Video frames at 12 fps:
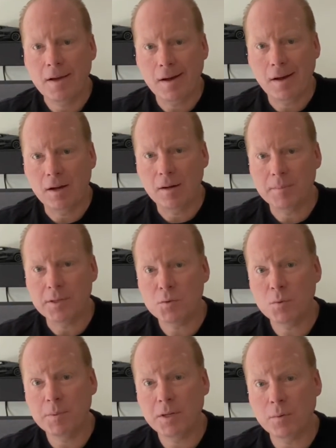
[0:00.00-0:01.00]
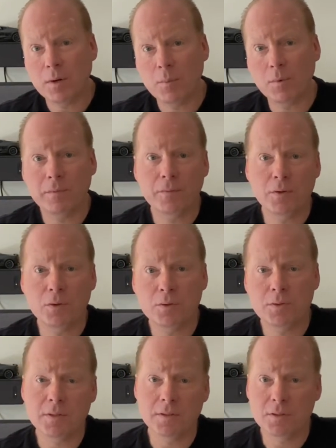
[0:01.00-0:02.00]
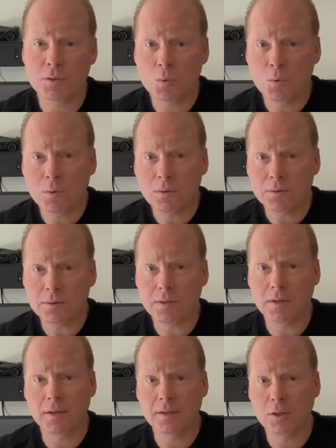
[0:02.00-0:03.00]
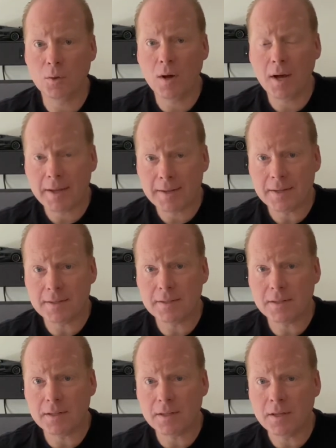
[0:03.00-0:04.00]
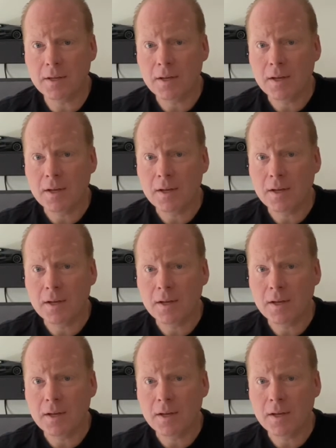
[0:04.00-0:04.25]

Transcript: Um, this would be a great one for use in schools, uh, you know, high density.